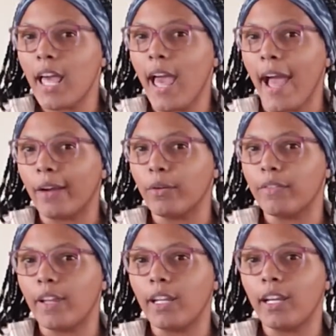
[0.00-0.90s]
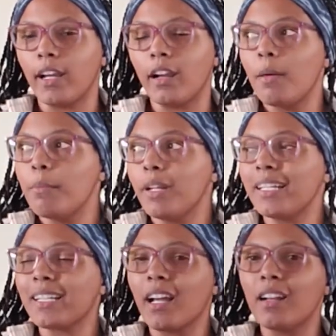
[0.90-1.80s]
aggravating, but
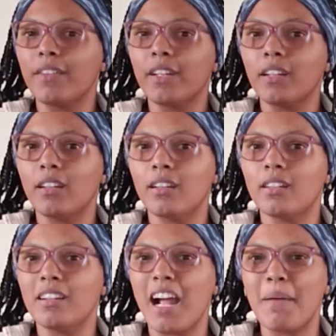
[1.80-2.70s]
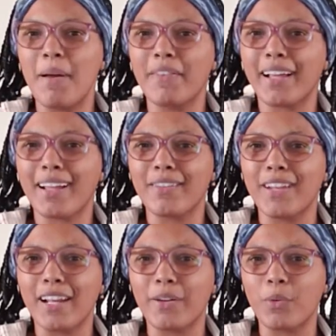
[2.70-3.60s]
it's kind of I'm having kind of
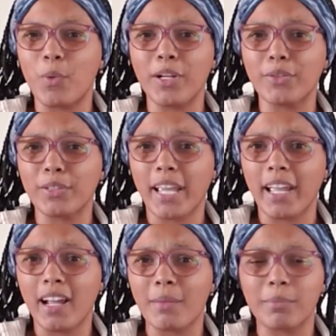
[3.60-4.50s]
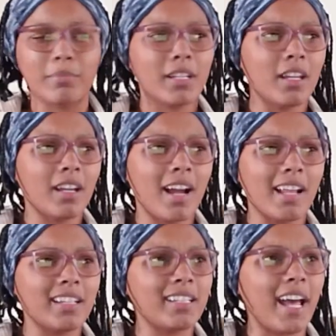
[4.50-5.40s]
not a wonderful day. I'm
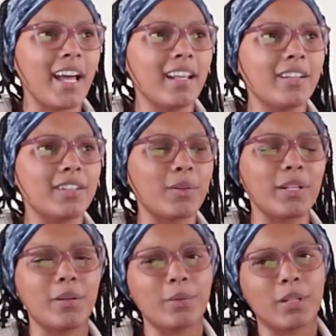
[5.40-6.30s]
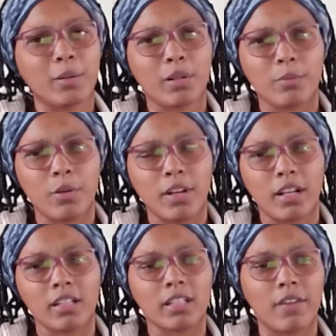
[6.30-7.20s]
kind of sad, so I don't really want to move out
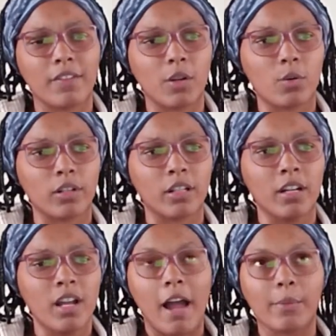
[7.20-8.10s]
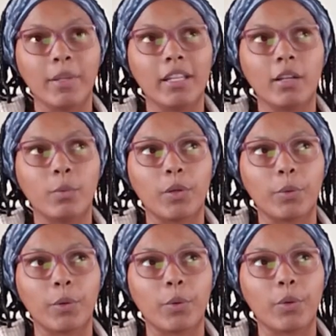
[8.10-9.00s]
of this comfy corner. I really didn't want
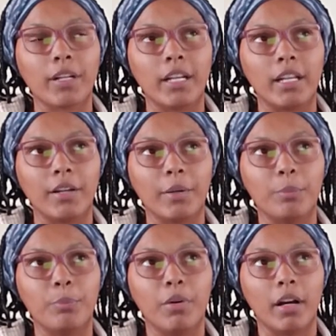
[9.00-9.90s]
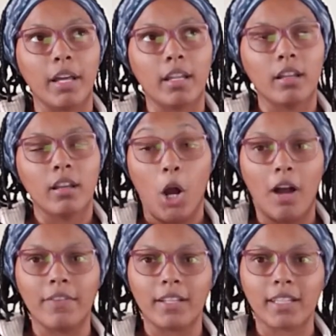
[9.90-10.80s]
to record either, but
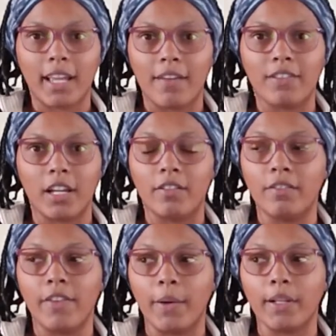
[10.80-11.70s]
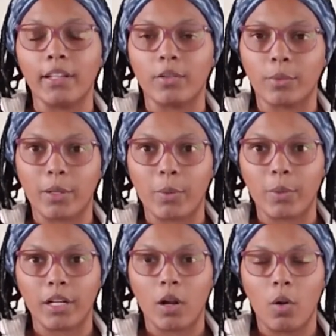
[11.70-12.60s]
obviously I've done very little
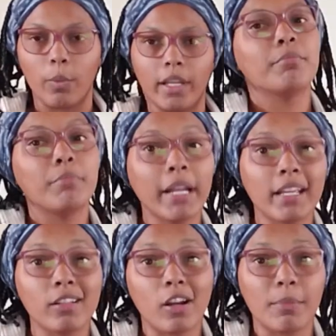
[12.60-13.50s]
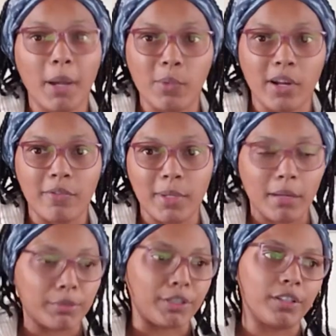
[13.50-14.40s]
recording all week. But I can talk about what I've been
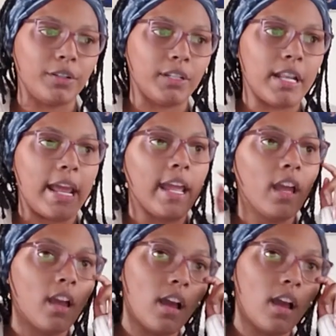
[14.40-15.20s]
able to do today.